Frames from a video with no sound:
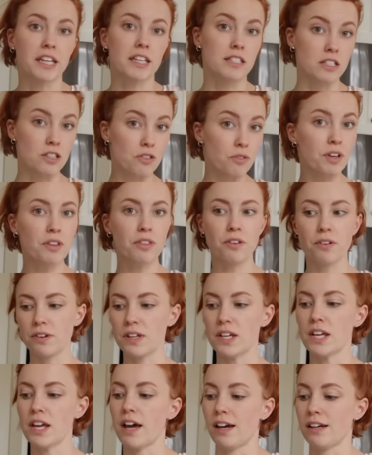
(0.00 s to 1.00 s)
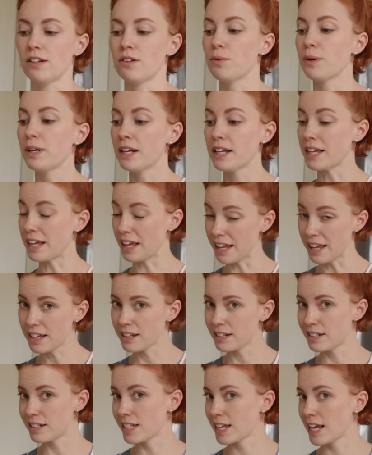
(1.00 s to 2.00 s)
It's 3:30, I don't wanna eat
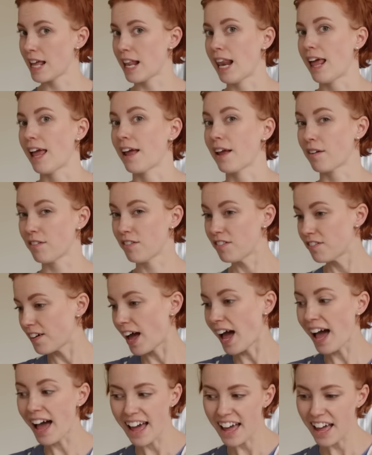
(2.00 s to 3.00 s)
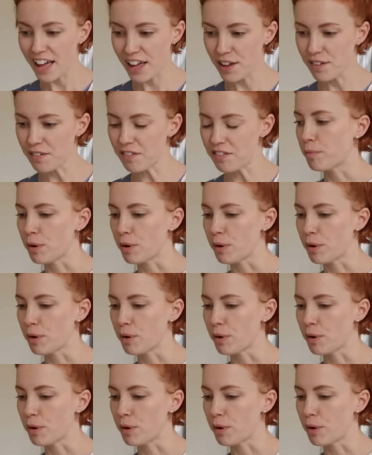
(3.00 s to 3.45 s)
until like 5,